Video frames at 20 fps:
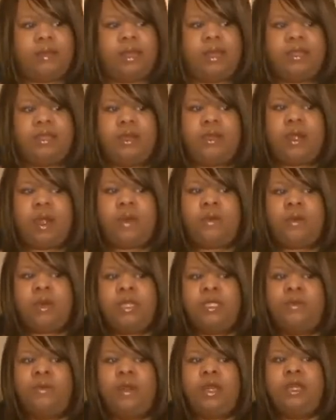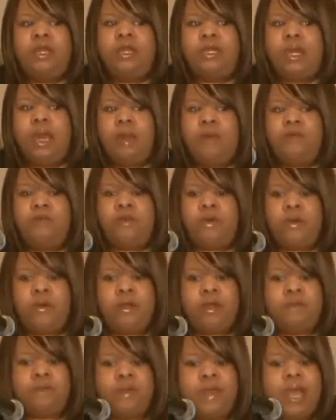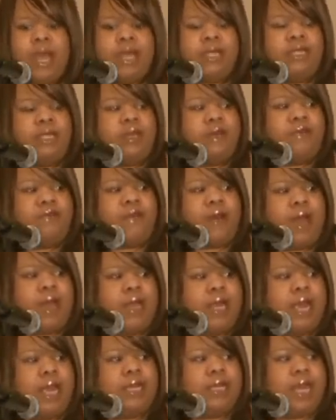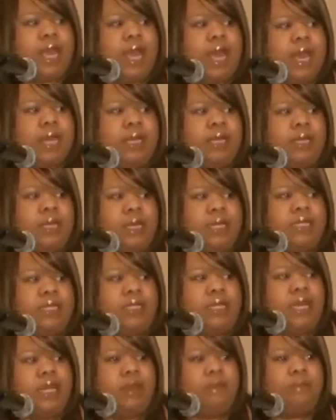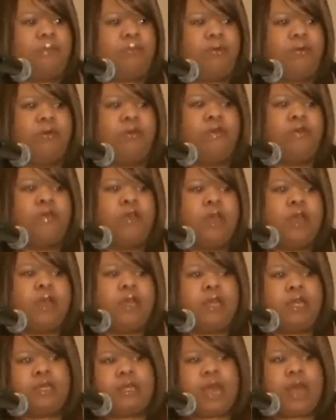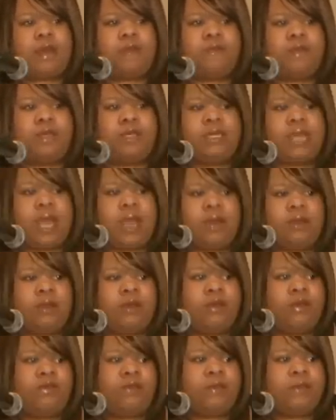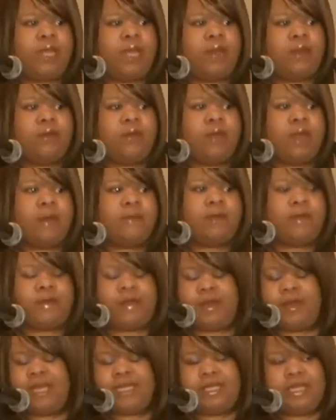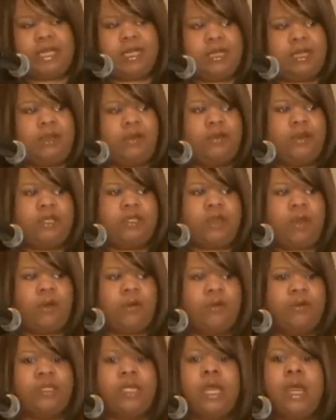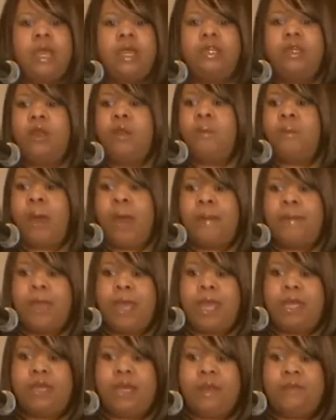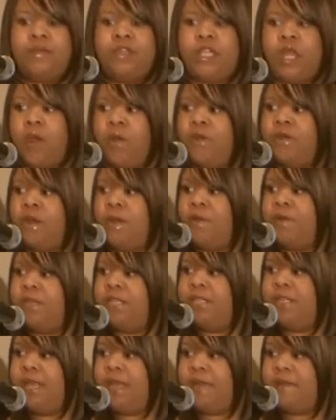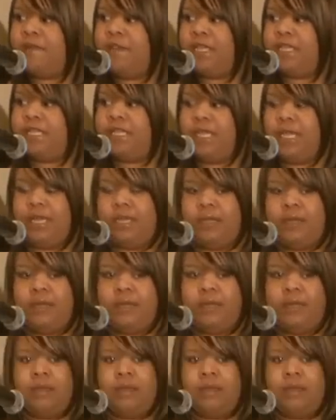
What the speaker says: And there I was willing to come forward, be identified, and they had a list that they could prove could not have been downloaded from the internet because it included donors that Obama had never turned over to the FEC.